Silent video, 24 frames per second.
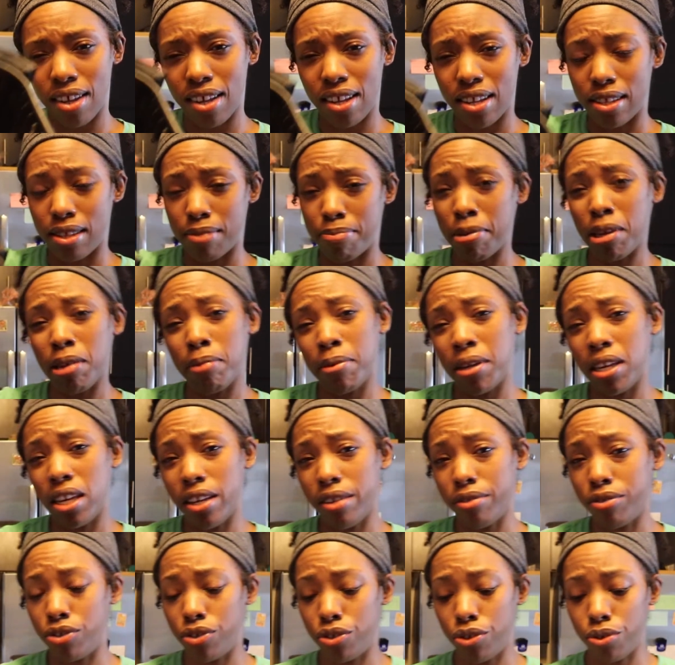it's
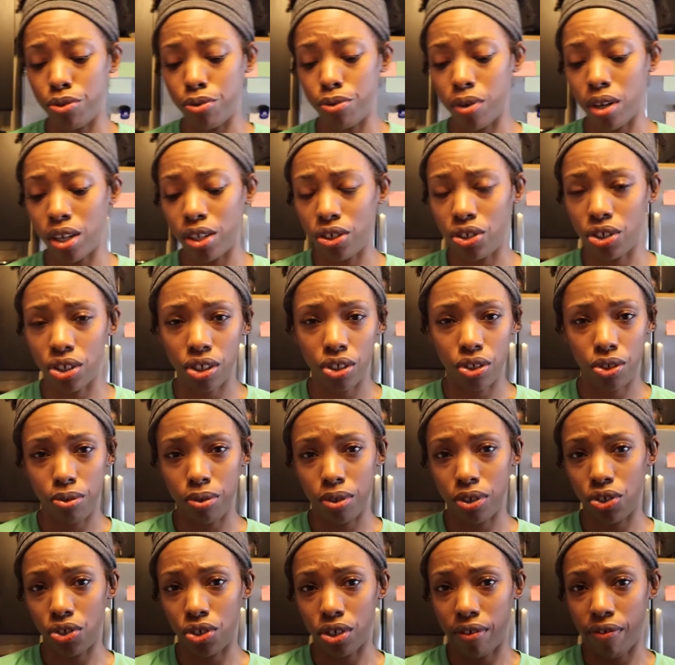maybe 200,
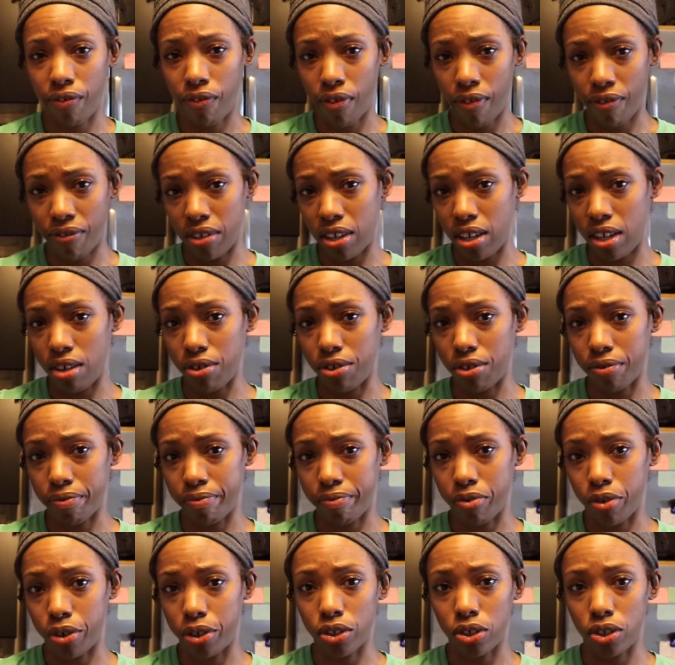250
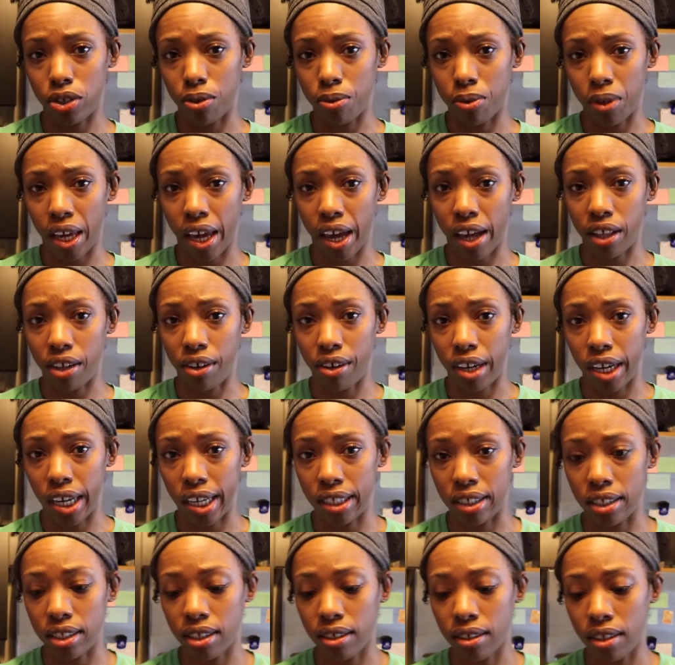or so
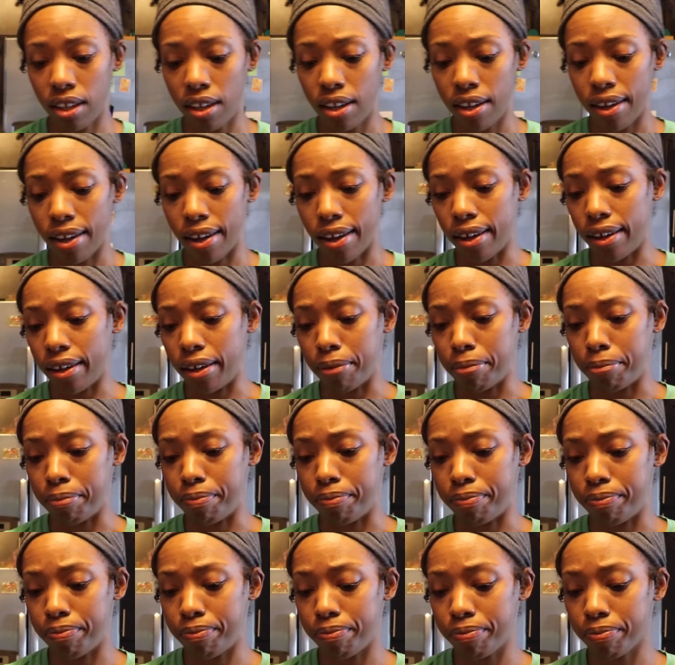calories.
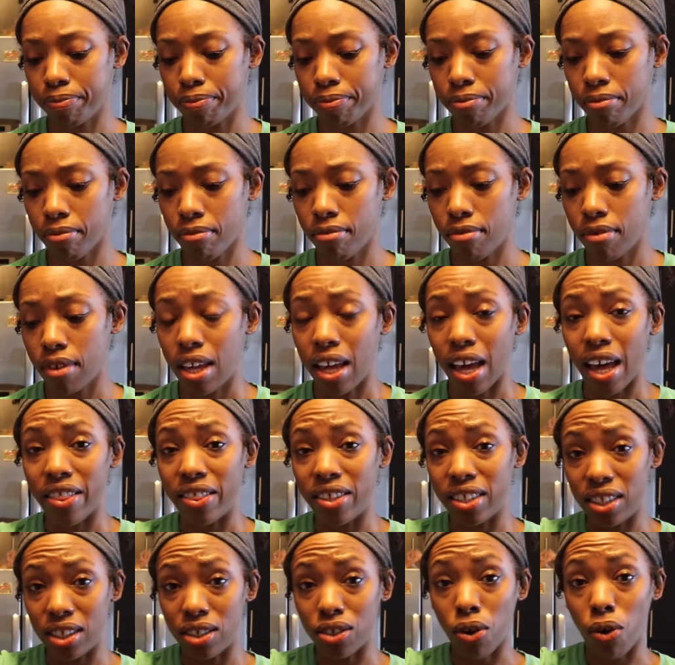And
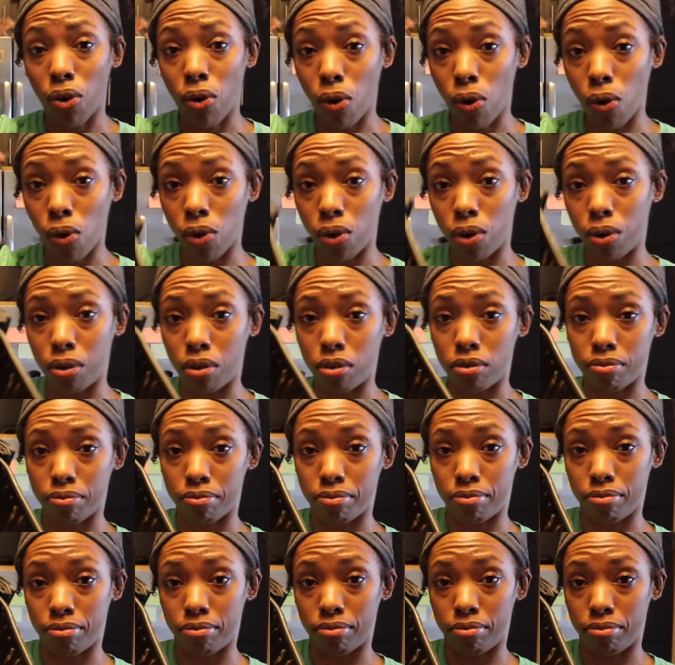this is a whole
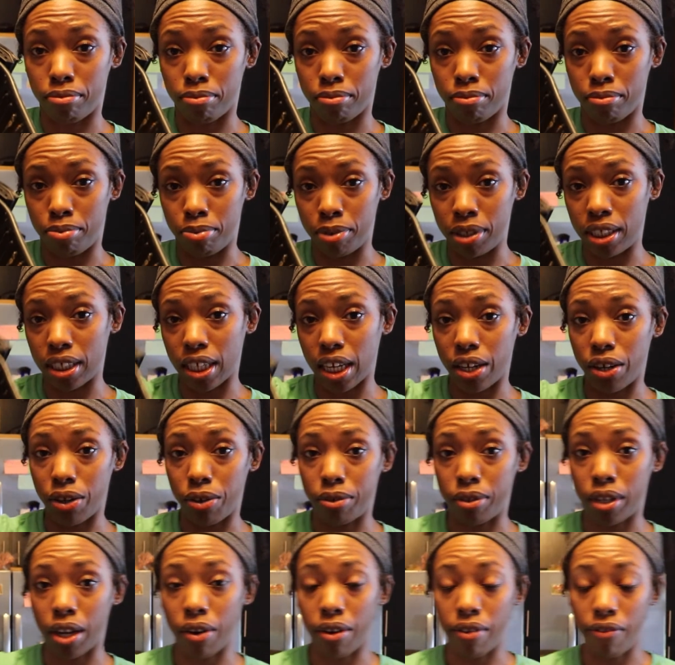potato.
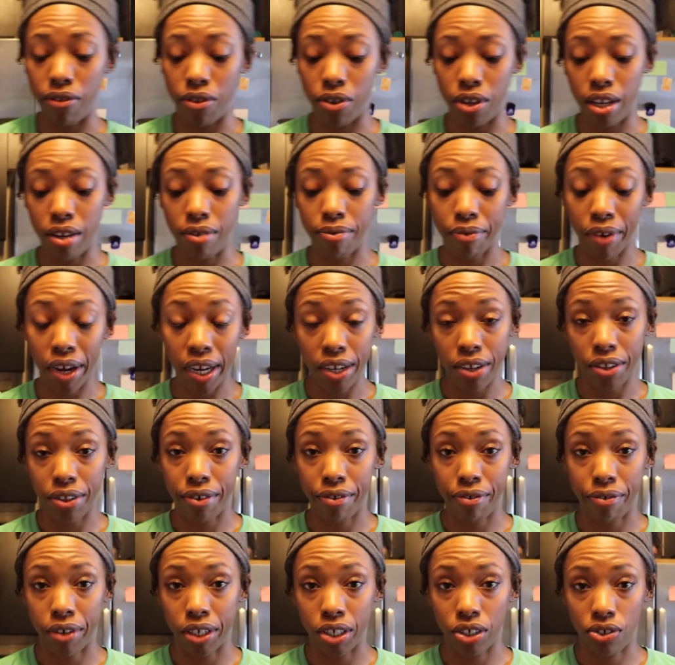Now, if you eat regular
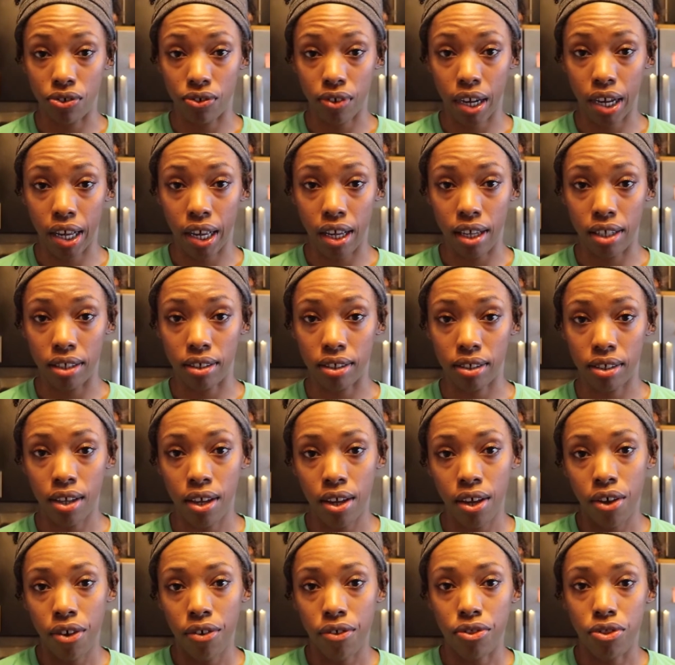French fries,
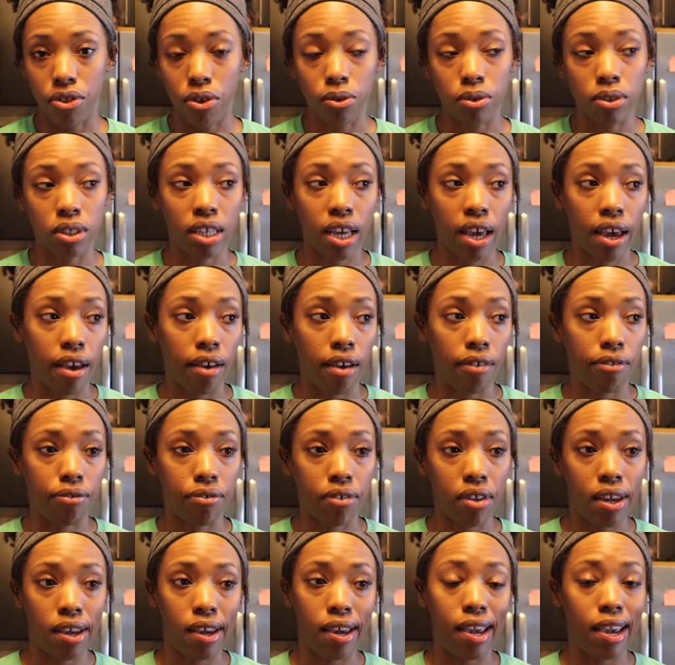those have
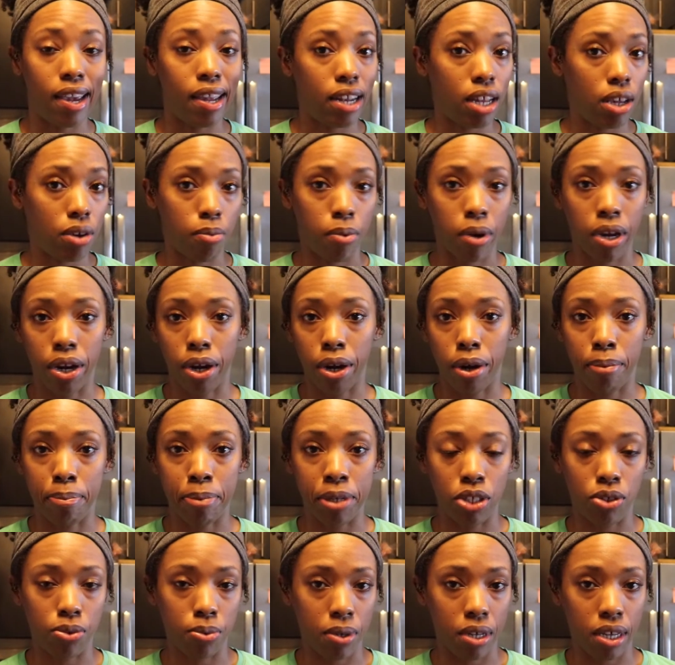anywhere
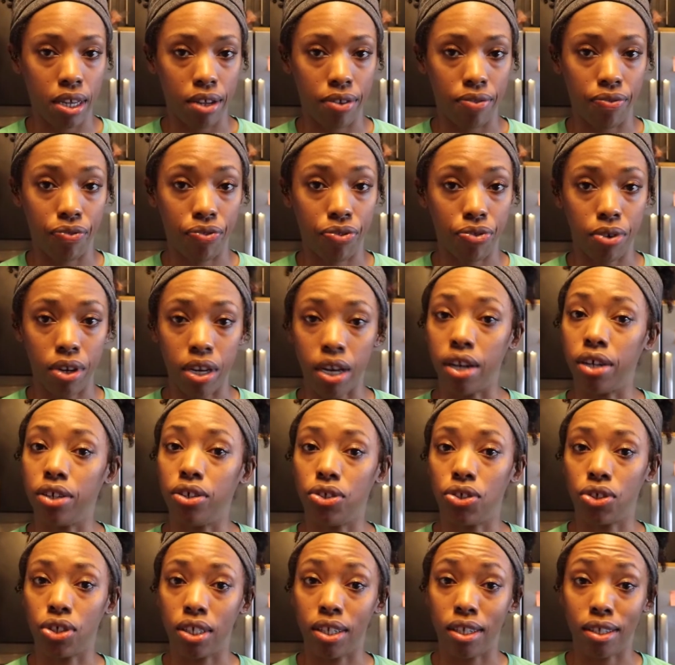between
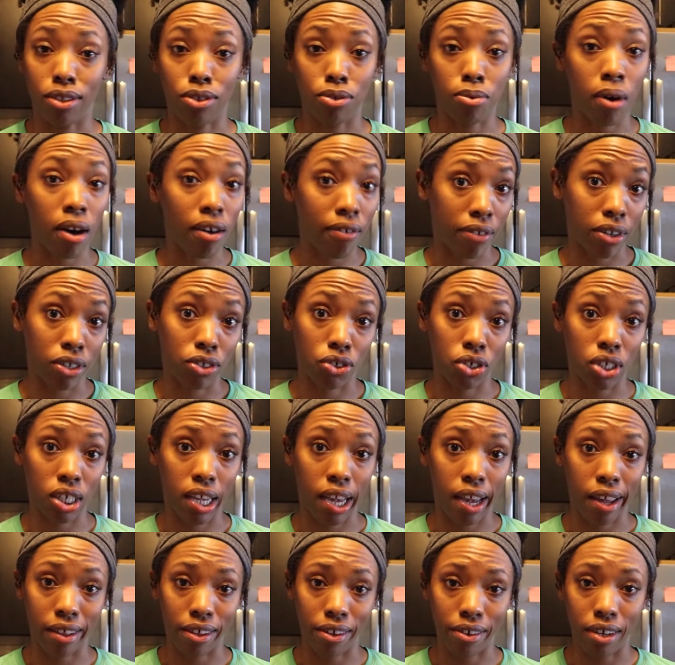300 and 1200
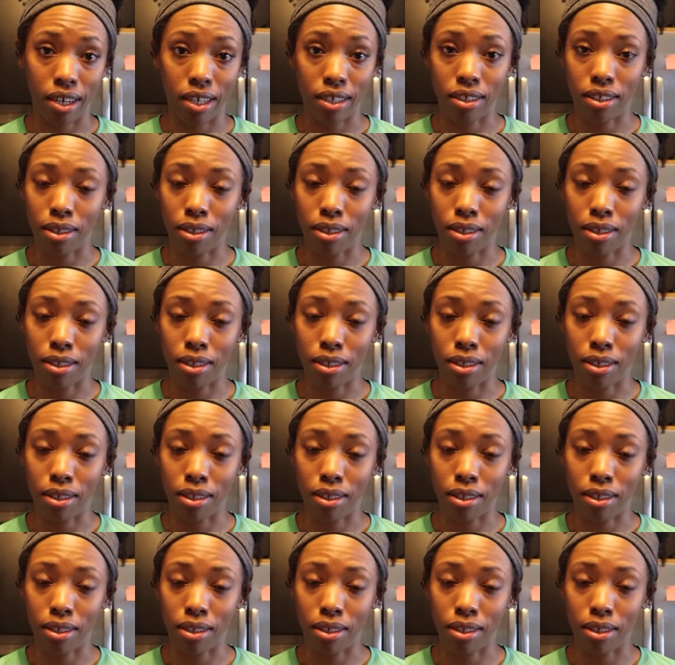calories,